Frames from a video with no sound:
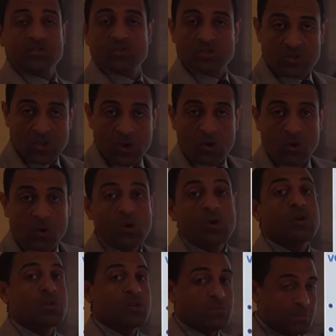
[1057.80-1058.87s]

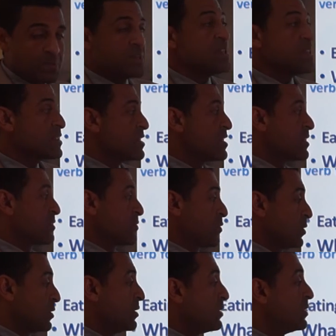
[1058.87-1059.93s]
So be
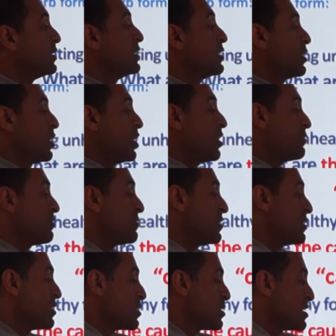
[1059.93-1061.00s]
careful
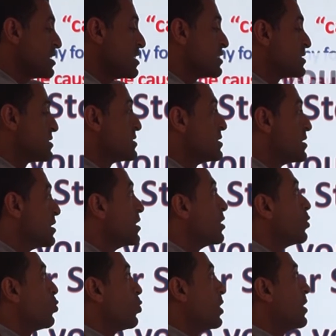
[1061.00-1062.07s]
of
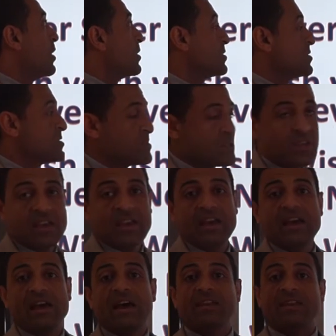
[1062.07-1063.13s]
these
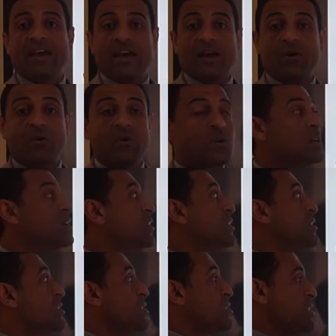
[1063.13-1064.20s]
words. And
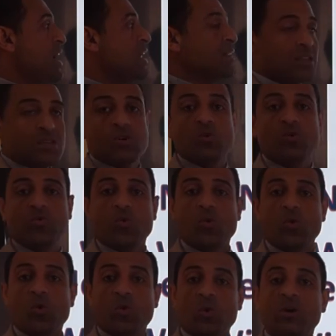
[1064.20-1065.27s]
now, thank you
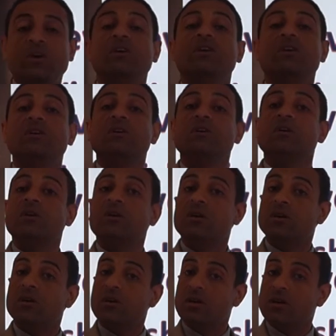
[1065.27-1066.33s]
for
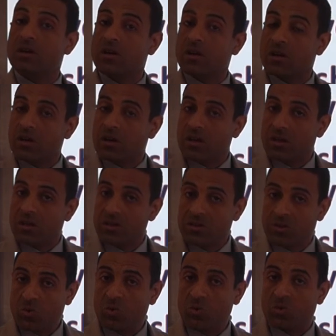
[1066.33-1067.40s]
you